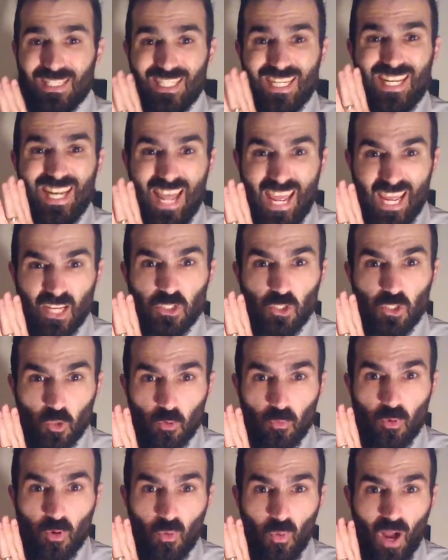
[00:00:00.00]
didn't age
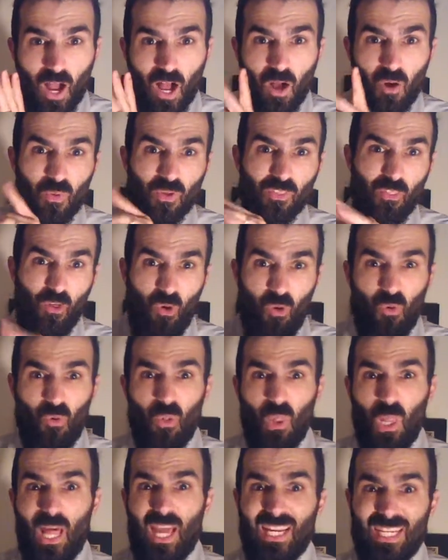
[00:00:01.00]
super well with the
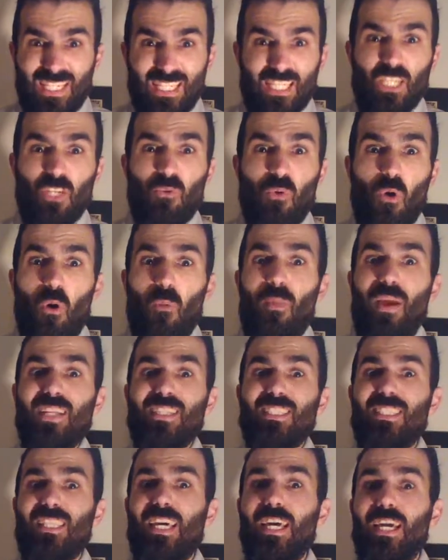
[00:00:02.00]
whole, like, teen
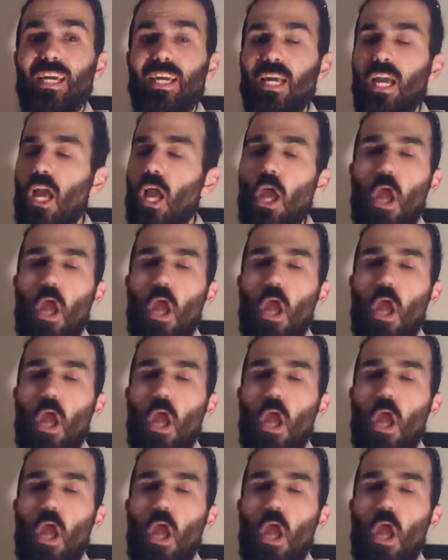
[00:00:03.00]
romance thing.